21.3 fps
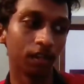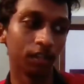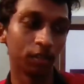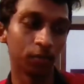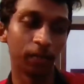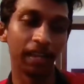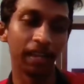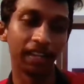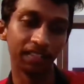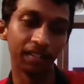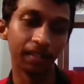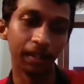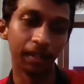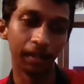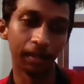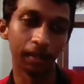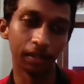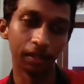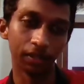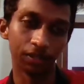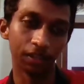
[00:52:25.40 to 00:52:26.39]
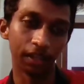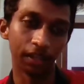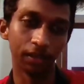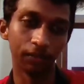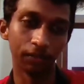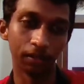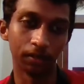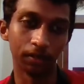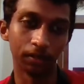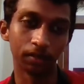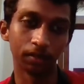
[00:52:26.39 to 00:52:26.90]
a space in the industry
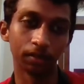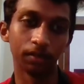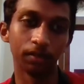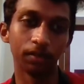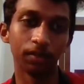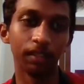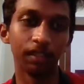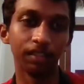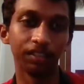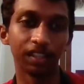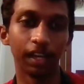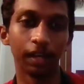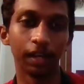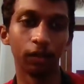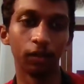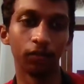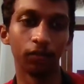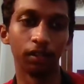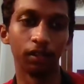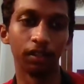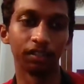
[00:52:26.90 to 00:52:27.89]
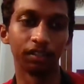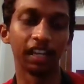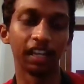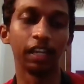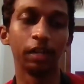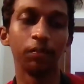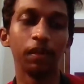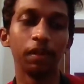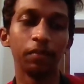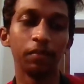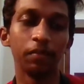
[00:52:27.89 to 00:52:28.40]
with these kind of works? Can
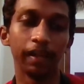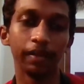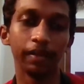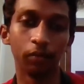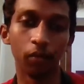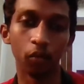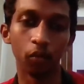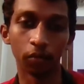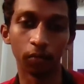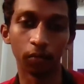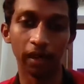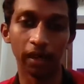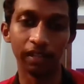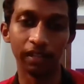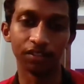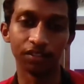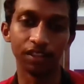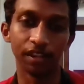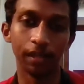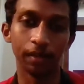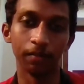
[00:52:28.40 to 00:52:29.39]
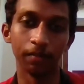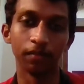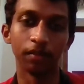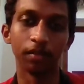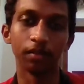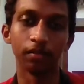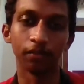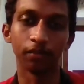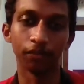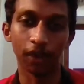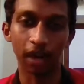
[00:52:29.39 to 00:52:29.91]
it be made more mainstream
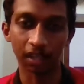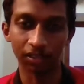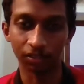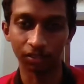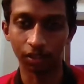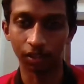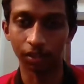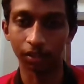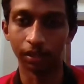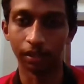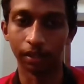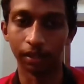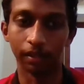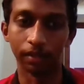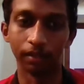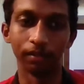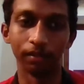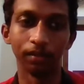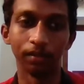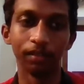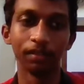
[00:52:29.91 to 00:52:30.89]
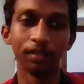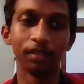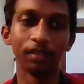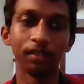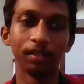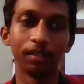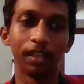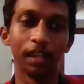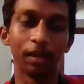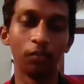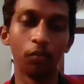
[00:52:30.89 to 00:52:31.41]
faster, and
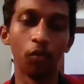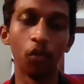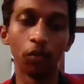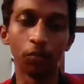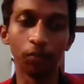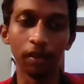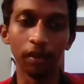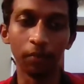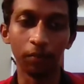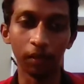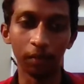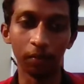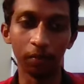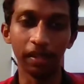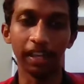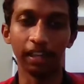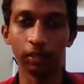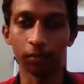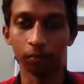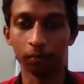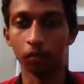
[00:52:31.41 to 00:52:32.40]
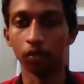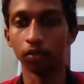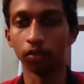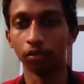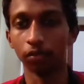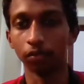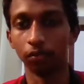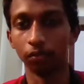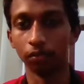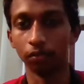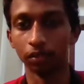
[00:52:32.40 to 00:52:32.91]
can more people be
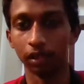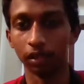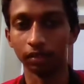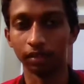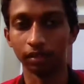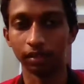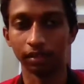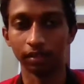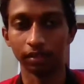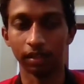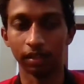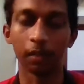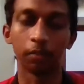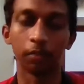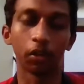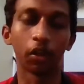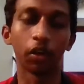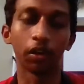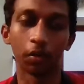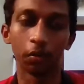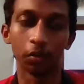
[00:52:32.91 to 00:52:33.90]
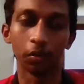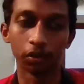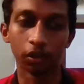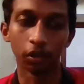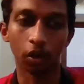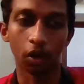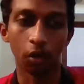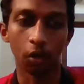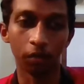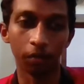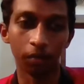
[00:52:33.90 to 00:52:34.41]
exposed to such things? I'm talking about the
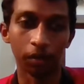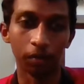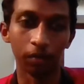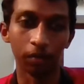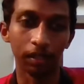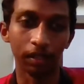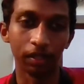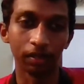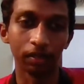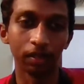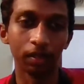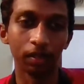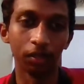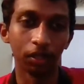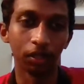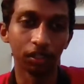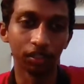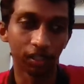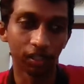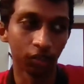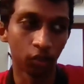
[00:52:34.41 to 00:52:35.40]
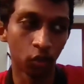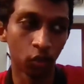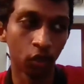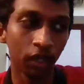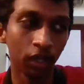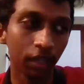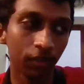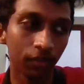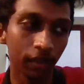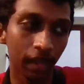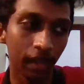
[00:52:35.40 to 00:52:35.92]
common public, because that's the
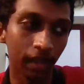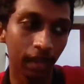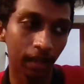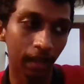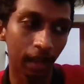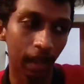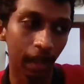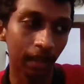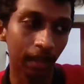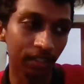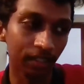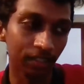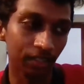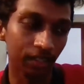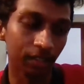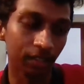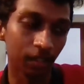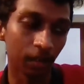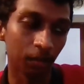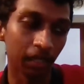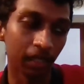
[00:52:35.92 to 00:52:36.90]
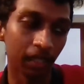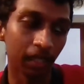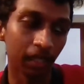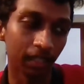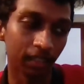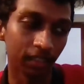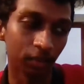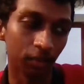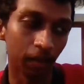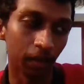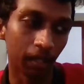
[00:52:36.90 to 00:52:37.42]
only way I see something
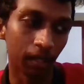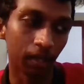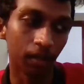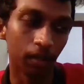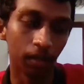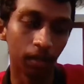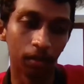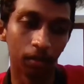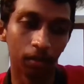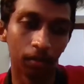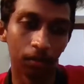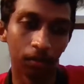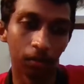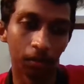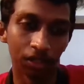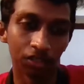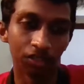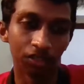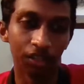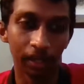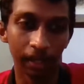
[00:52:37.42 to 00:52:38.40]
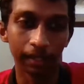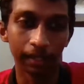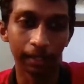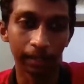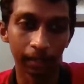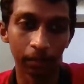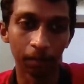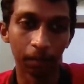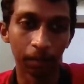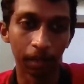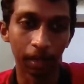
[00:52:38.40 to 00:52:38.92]
like this making a much
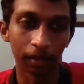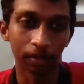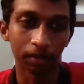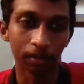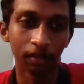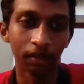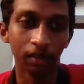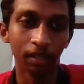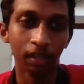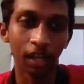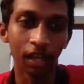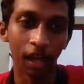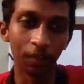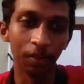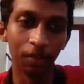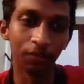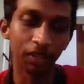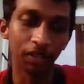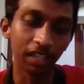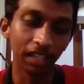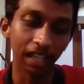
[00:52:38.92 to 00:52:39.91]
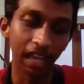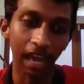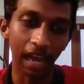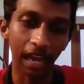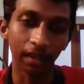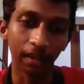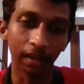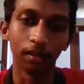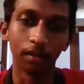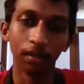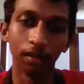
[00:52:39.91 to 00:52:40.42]
greater impact. I mean, we
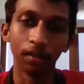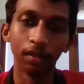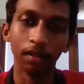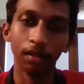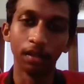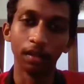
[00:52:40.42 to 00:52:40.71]
can